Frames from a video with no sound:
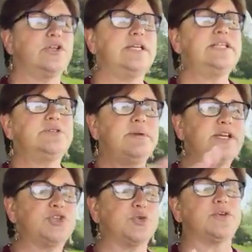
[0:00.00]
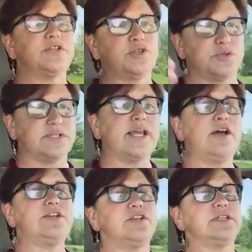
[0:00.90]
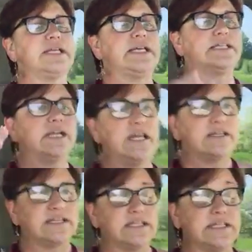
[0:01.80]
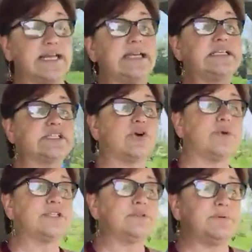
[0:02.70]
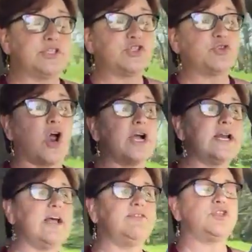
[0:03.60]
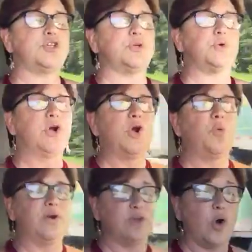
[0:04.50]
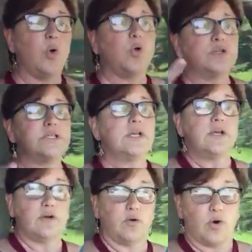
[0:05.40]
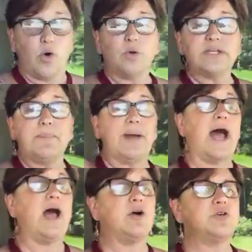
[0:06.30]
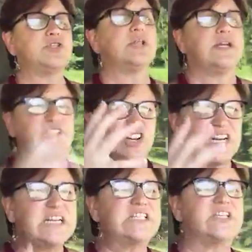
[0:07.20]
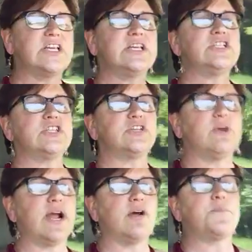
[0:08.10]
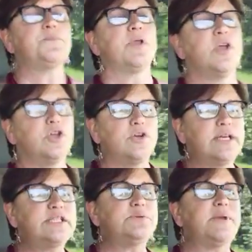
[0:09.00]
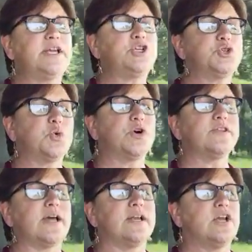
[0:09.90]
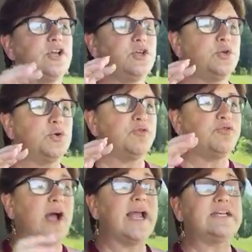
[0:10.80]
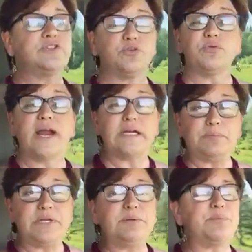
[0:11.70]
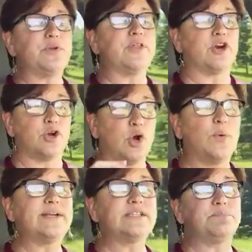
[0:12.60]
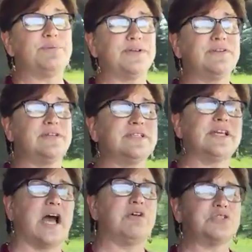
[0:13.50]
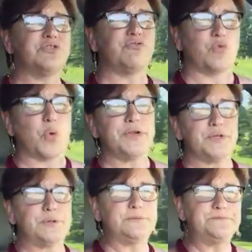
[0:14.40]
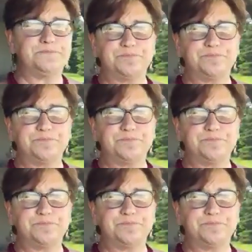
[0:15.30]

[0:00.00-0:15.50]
You need to make sure that you stay on your land, that the land is going to be strong enough to withhold or hold up a house. It's not going to sink into the ground. You need to make sure that you find the right people that are going to build this house for you.